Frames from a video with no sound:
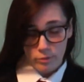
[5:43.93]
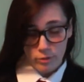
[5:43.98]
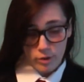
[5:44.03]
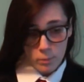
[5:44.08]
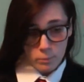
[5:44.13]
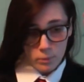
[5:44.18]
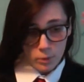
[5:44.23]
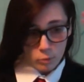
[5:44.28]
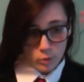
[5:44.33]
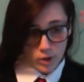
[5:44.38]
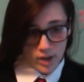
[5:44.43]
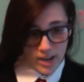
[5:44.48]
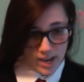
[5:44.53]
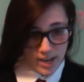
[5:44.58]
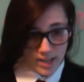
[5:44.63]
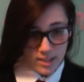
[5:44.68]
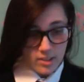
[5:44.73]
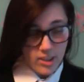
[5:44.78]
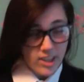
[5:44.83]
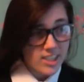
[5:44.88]
from The
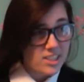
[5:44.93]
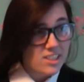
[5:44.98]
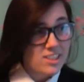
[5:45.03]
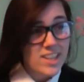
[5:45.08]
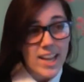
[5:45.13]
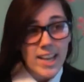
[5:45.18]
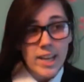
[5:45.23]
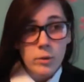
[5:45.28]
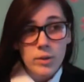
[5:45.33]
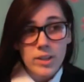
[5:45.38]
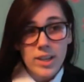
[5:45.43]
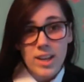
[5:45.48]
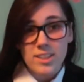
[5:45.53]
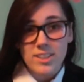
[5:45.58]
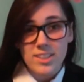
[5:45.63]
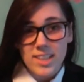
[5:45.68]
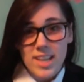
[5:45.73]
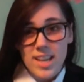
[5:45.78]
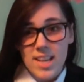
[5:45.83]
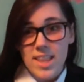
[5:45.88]
Ring. Like, does anyone
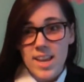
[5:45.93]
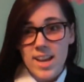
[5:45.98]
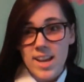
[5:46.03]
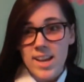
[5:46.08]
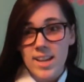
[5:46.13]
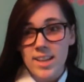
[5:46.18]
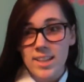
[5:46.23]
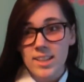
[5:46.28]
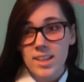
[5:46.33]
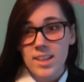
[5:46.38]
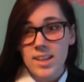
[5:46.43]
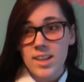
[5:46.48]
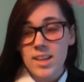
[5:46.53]
else see that?